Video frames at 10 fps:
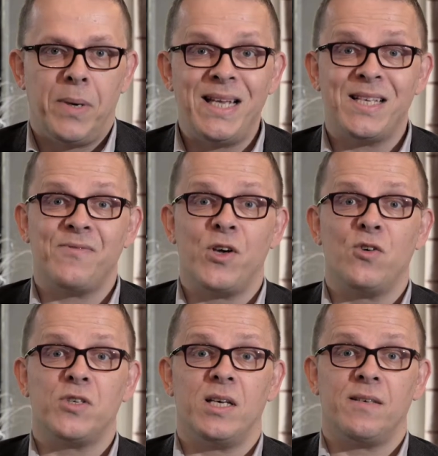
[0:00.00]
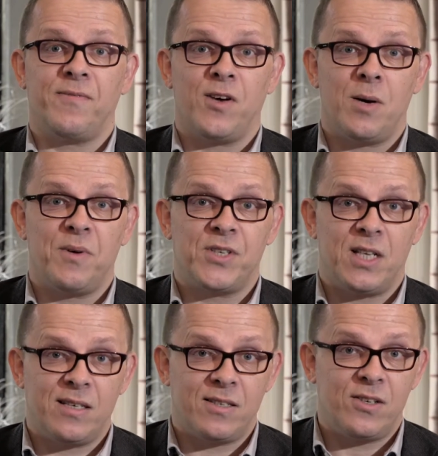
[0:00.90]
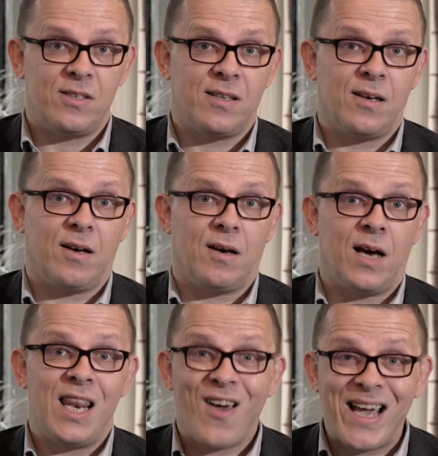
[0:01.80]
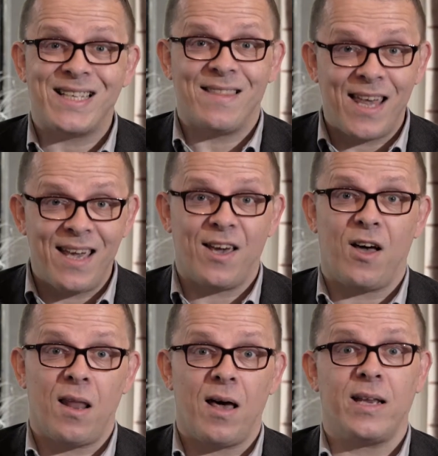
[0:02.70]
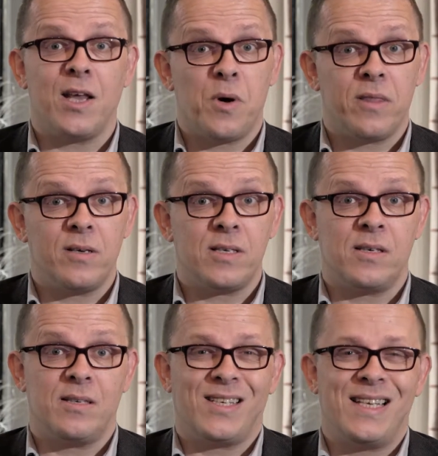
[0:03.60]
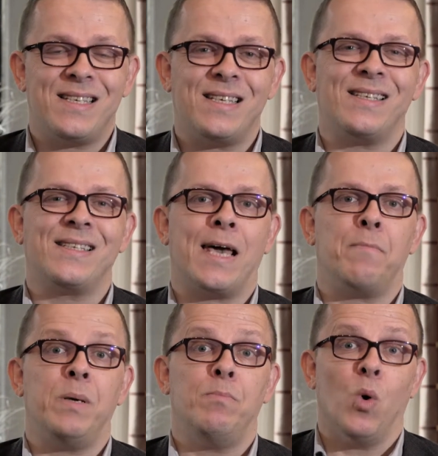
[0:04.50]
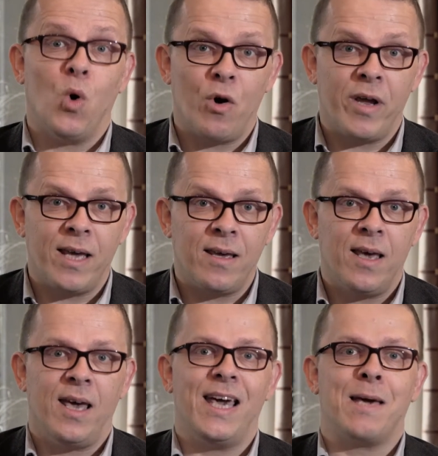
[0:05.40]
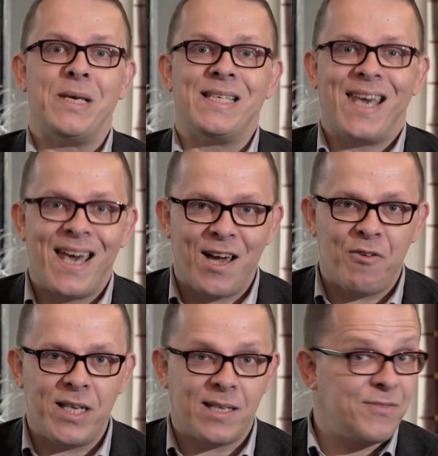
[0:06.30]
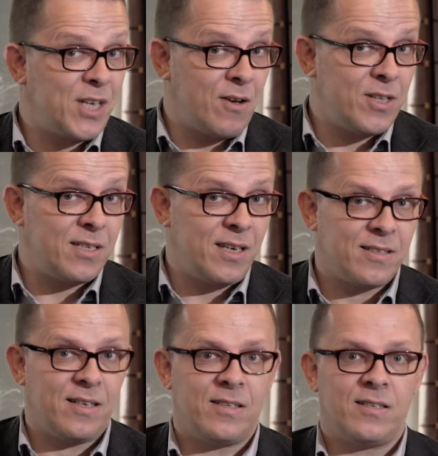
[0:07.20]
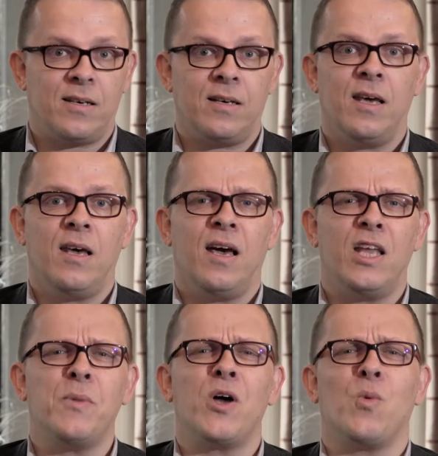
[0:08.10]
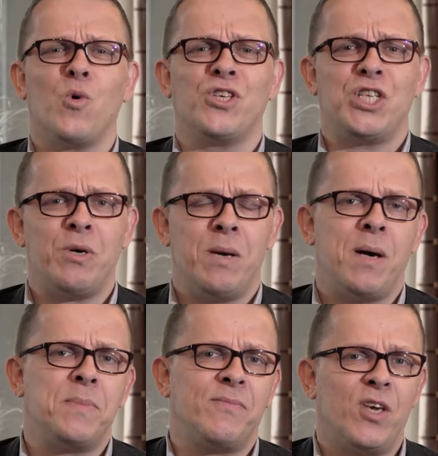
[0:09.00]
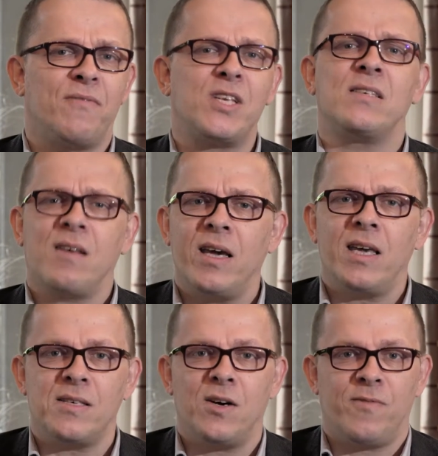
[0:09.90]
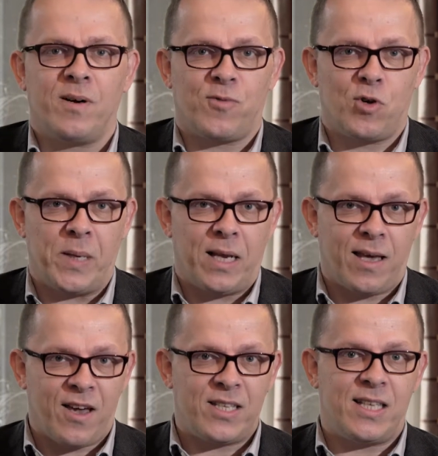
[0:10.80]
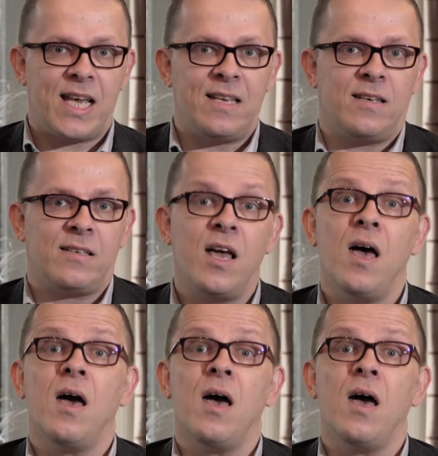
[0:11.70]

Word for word: Petersfield is a firm of solicitors that I like to think are like no others. Solicitors can be boring, it can be scary to have to go and see a solicitor, and you might not want to do it. It might be something you have to psych yourself up for, a bit like going to the dentist.